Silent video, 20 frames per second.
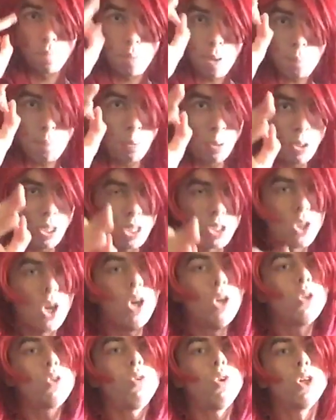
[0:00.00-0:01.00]
People that
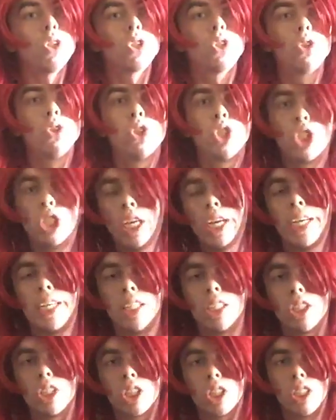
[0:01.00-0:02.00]
don't want to
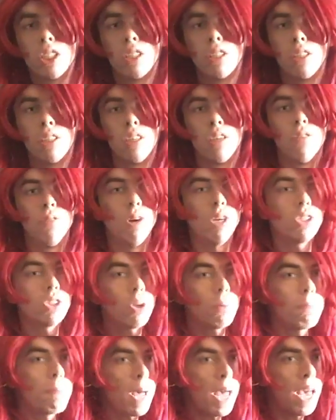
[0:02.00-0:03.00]
change, want
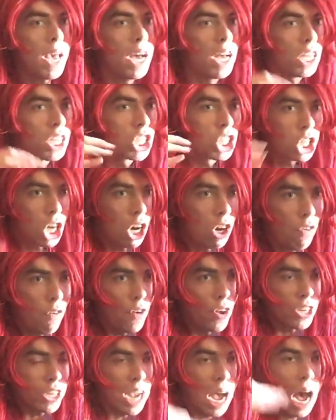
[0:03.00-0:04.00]
to be
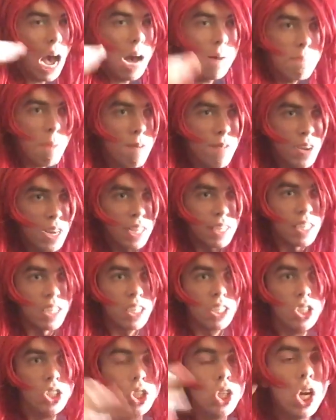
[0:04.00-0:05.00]
selfish,
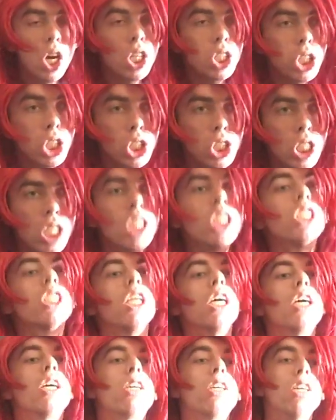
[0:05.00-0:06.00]
apathetic, narcissistic.
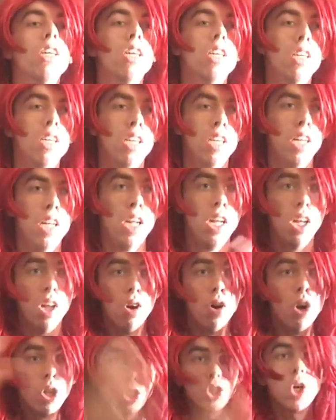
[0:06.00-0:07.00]

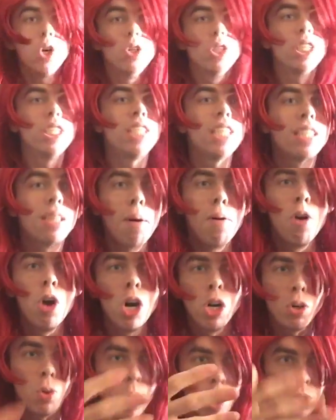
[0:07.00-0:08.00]
Want only that the
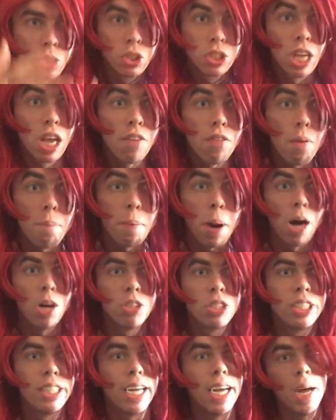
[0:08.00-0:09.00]
whole world give
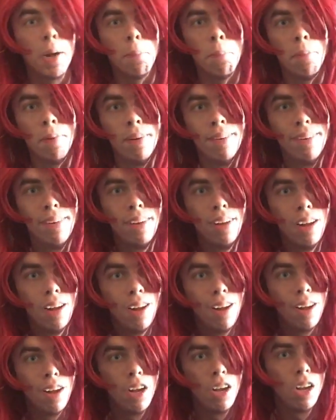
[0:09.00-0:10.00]
about them.
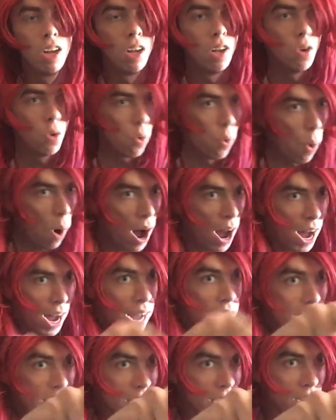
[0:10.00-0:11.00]

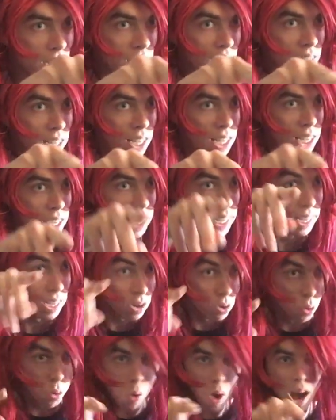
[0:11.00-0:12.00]
Why?
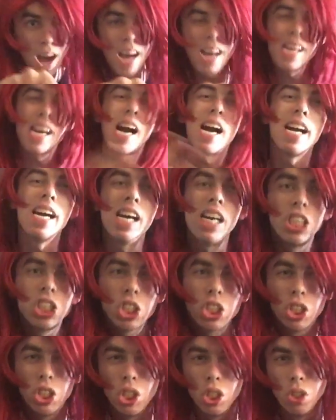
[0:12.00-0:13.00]
Why, I
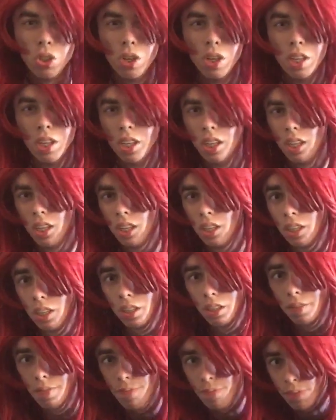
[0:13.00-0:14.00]
ask you?
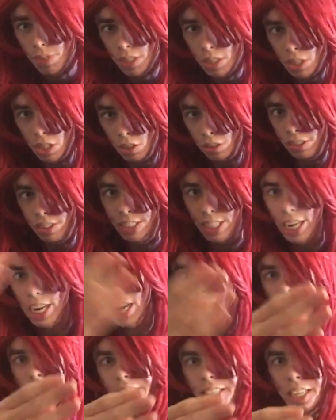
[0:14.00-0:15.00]
So
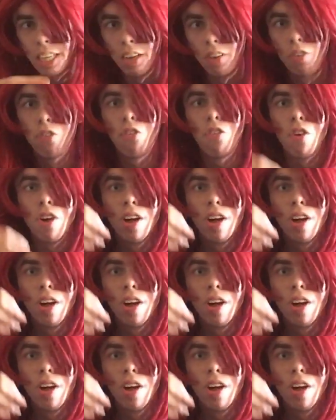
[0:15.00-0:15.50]
dare give.